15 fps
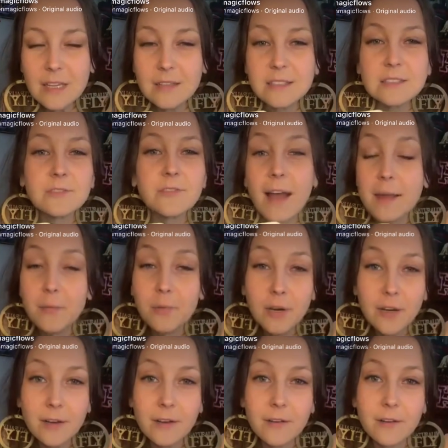This
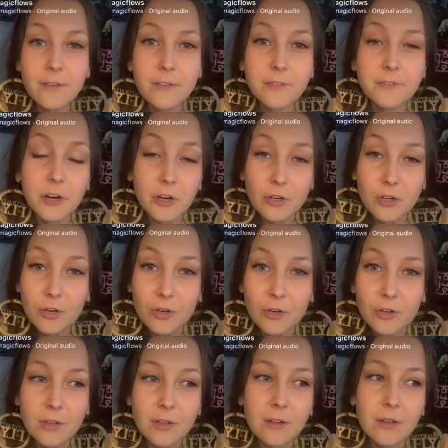vibrant,
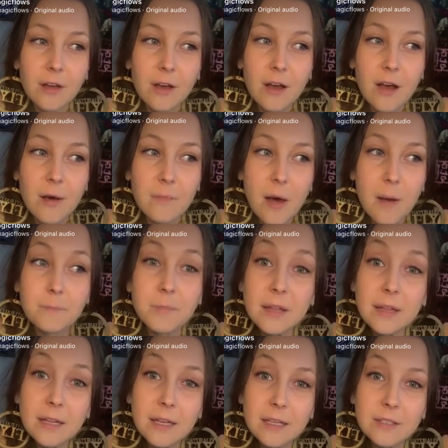fertile
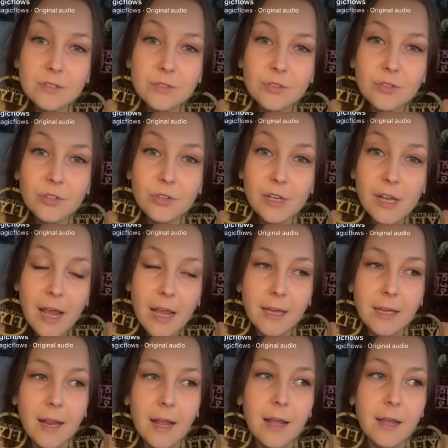ability to
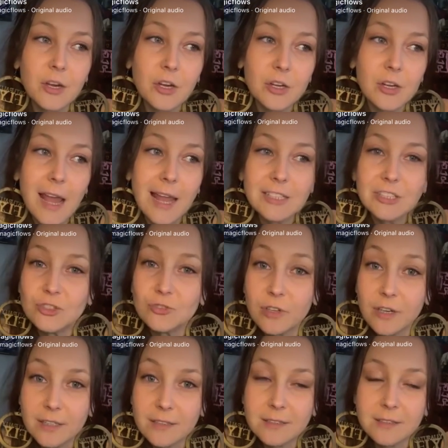create
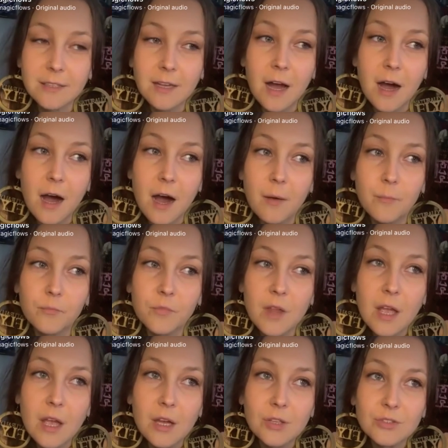tricks,
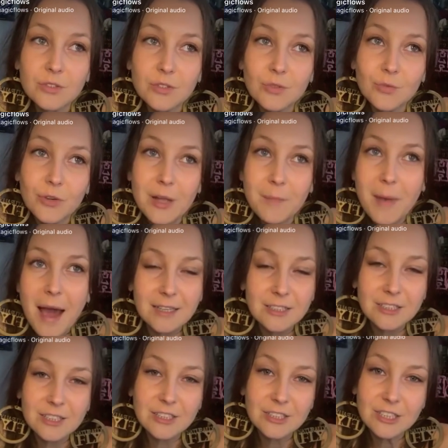to
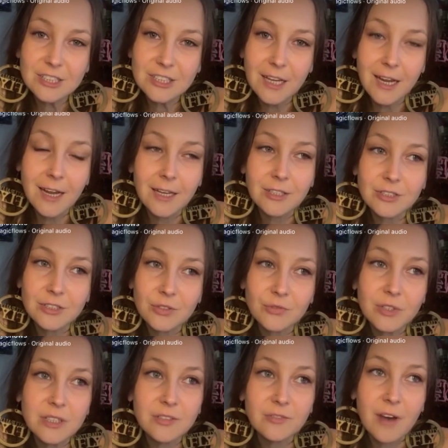reimagine, to change, to
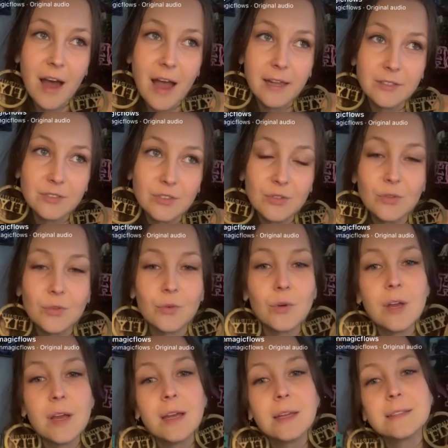redefine, to
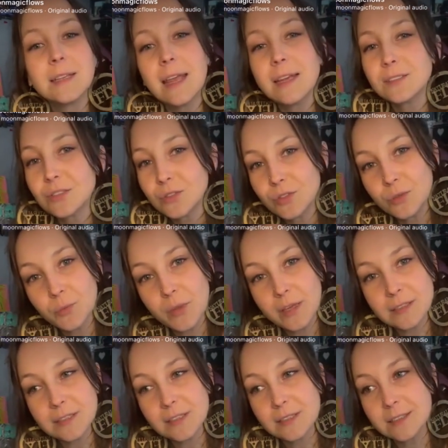take to new
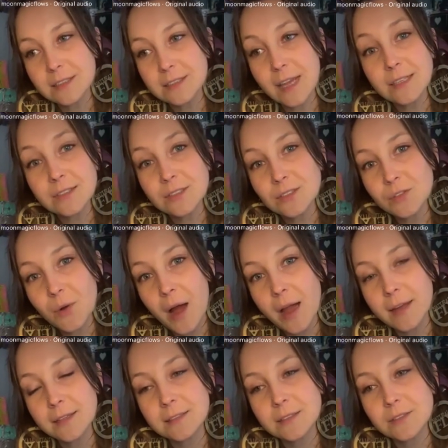places, to take to new
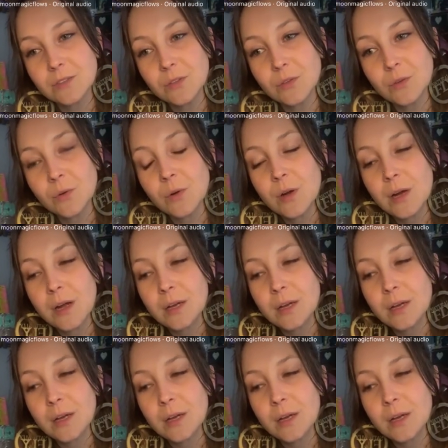heights, to